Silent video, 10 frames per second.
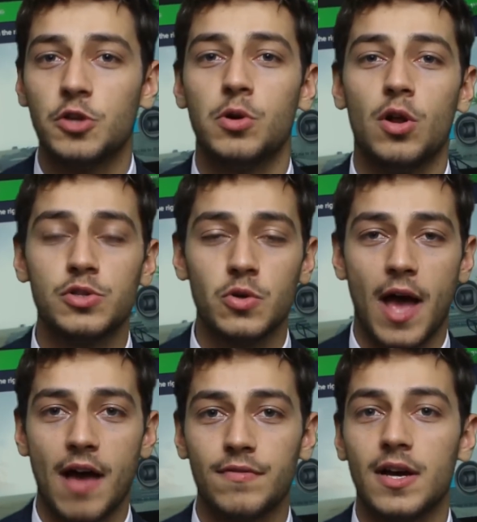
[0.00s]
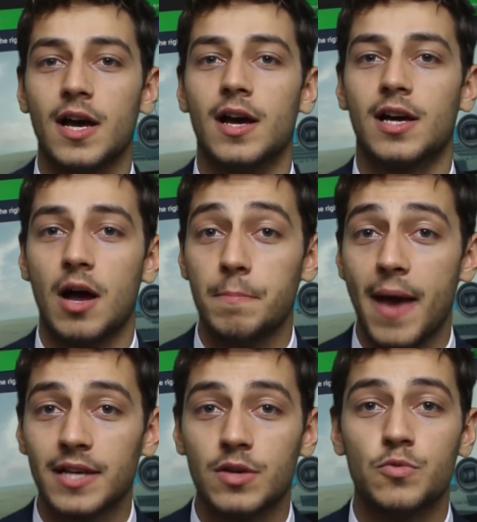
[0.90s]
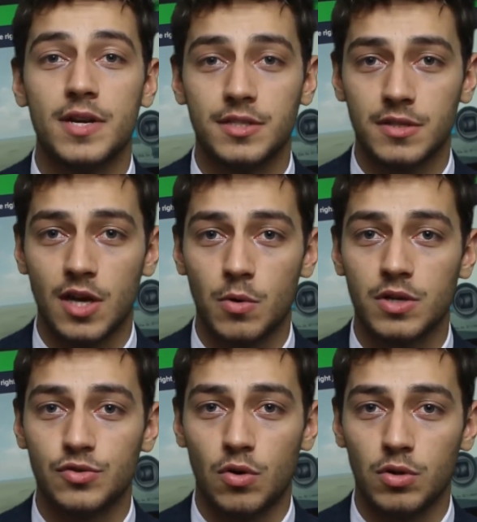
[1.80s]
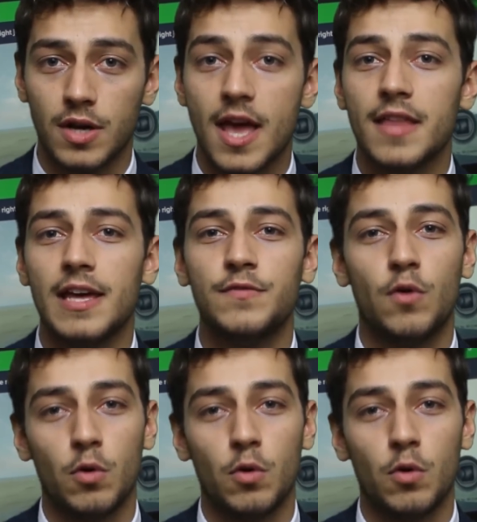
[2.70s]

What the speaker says: you'll also have a compact, ready-to-go controller that